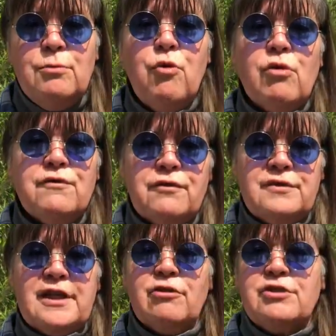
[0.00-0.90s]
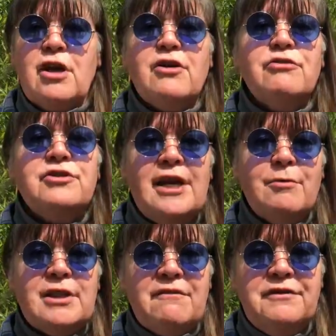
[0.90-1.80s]
important for singers to
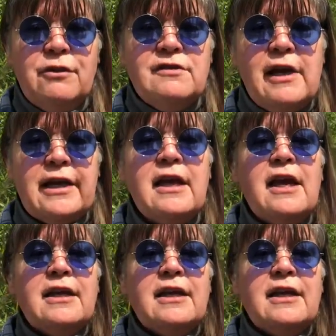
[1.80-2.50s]
understand what that feels like,